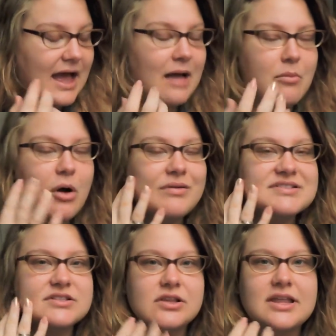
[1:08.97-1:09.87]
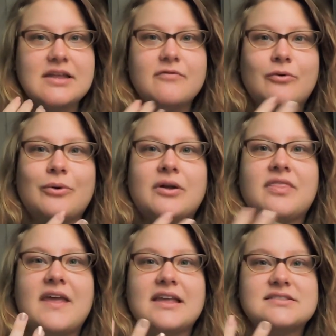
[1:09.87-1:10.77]
I'm always looking for
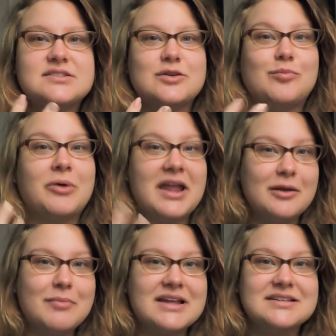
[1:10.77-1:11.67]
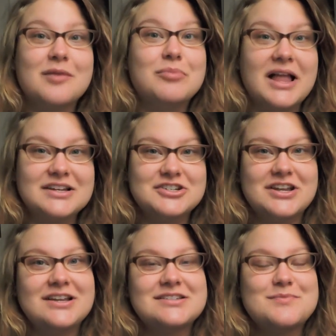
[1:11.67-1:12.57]
things to brighten my
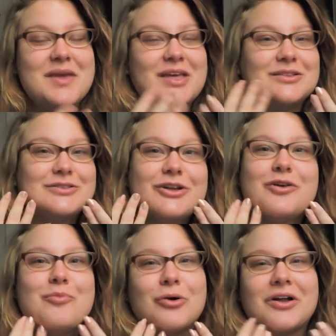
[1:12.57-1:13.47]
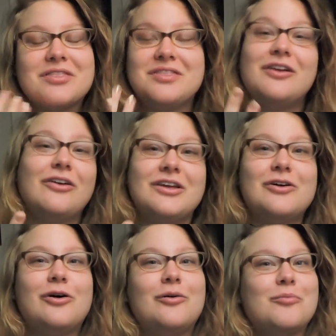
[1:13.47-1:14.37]
complexion, to make it look more
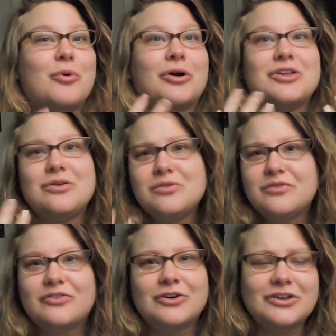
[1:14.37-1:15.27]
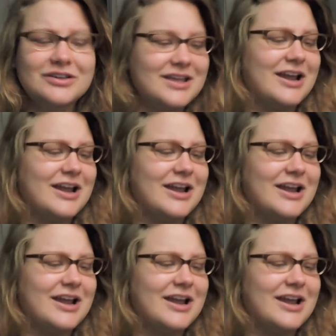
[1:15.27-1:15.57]
ethereal, more youthful,